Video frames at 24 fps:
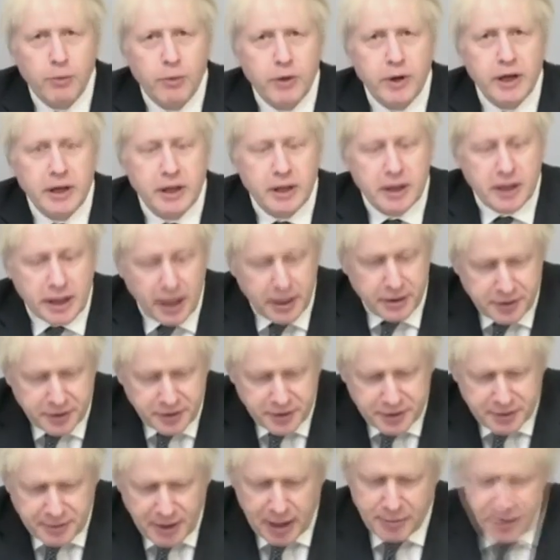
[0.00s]
We're going to
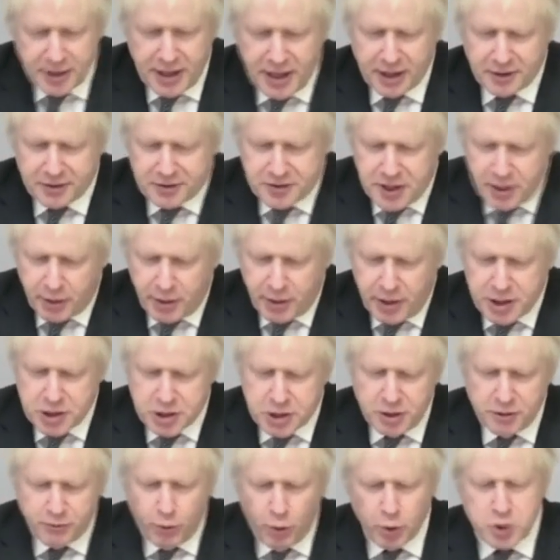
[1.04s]
develop the next
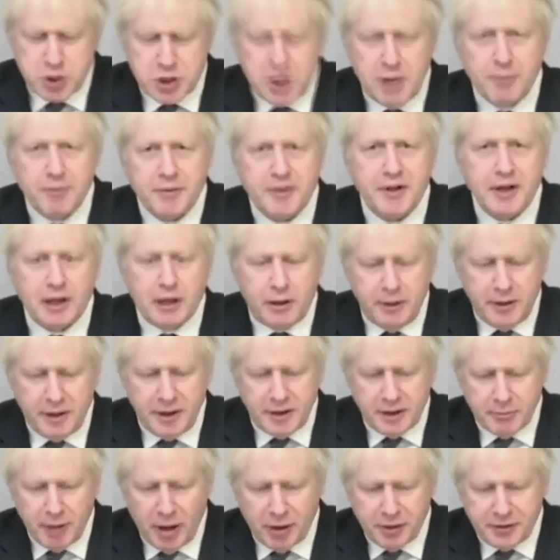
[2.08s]
generation of warships, including
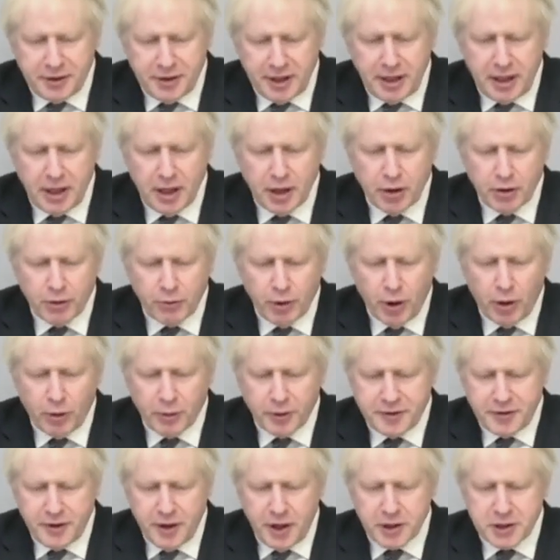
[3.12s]
the multi-role
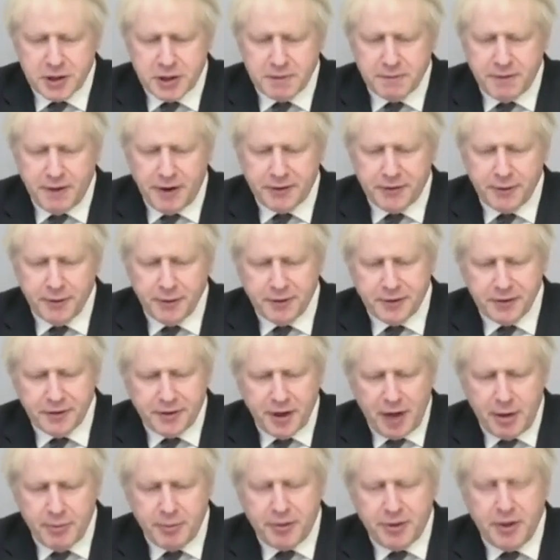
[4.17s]
research vessels and
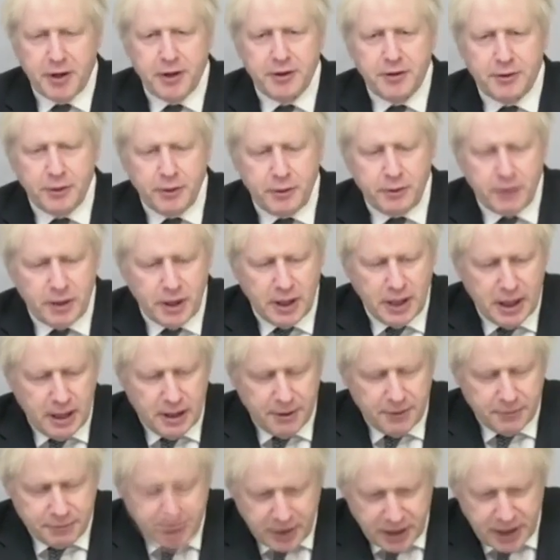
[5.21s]
Type thirty-two
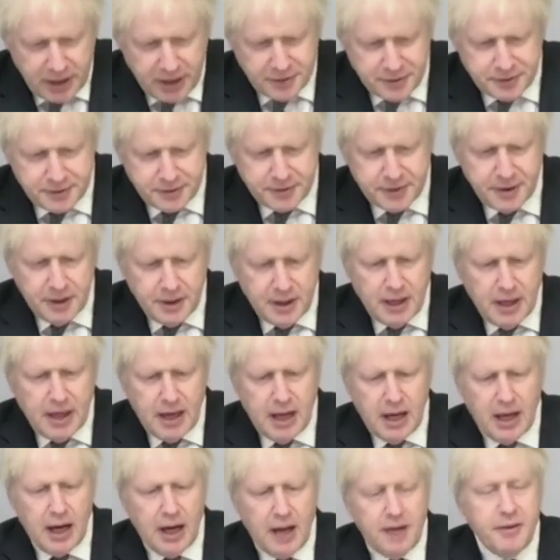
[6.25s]
frigates.
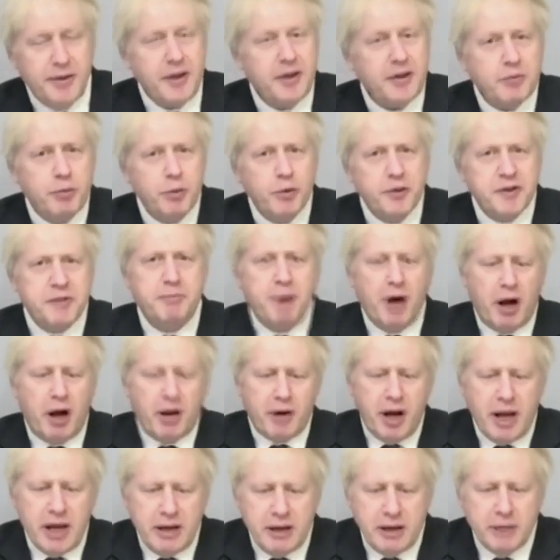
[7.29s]
And this will
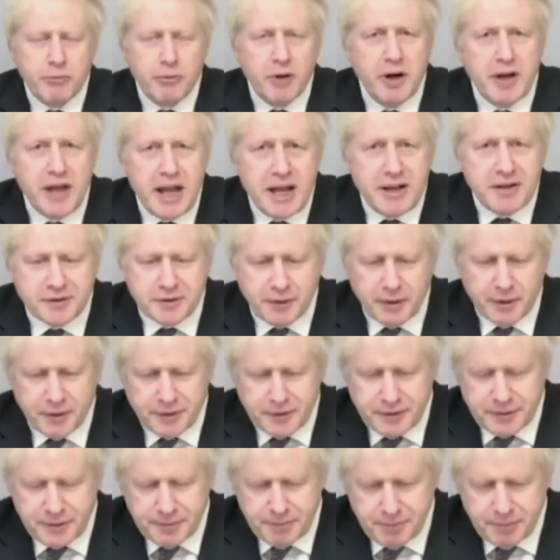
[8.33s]
spur a
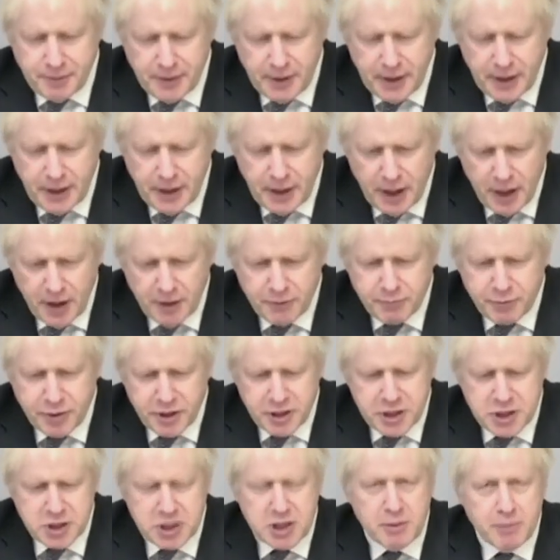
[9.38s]
renaissance of
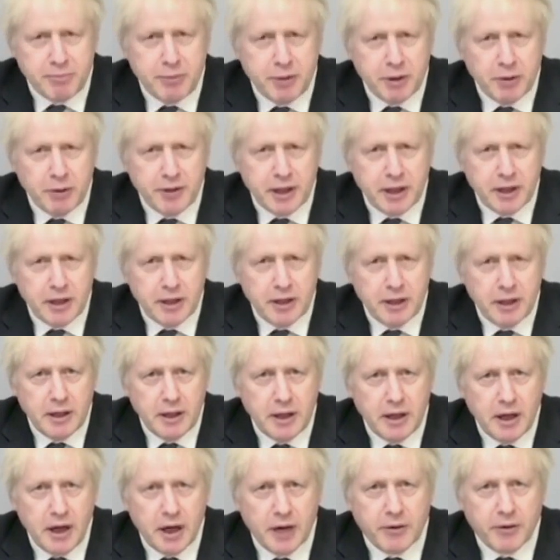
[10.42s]
British shipbuilding
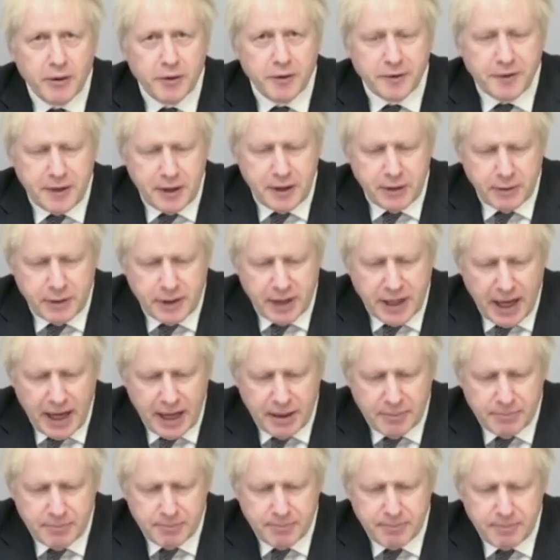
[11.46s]
across the U
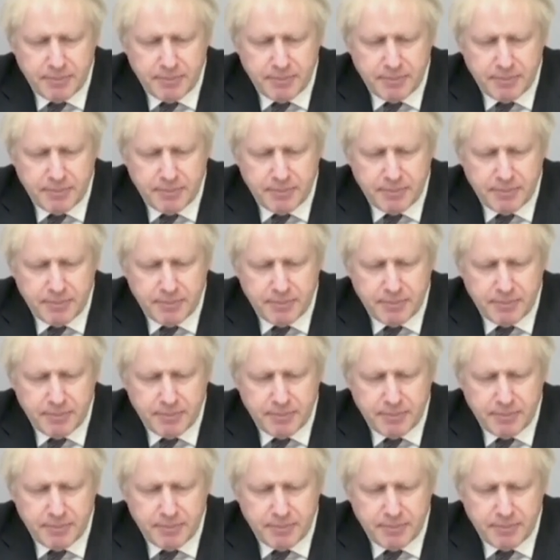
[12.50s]
K.